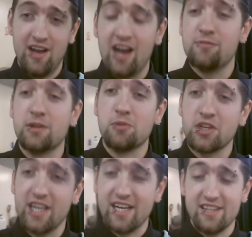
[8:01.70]
I've been a
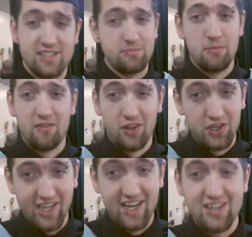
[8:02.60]
monkey. This has been my vlog.
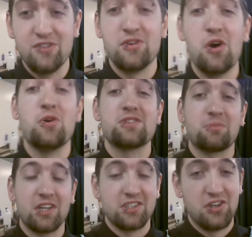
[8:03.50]
You knows I'm
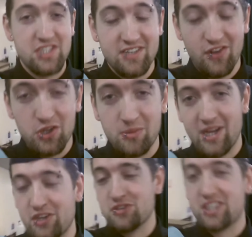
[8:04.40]
gonna close this vlog with my
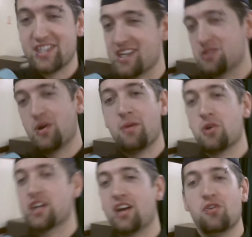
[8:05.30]
nose because that's the way a
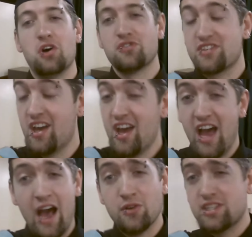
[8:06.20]
monkey rolls.
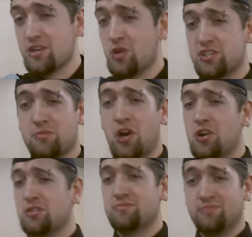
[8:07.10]
I will see you all tomorrow.
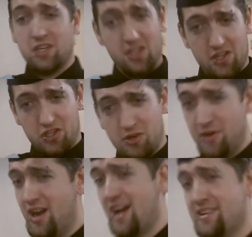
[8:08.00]

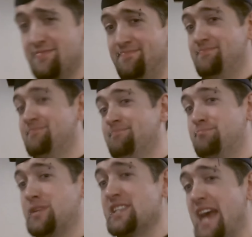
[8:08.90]
Goodbye.
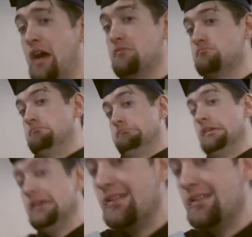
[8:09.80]
Peace out.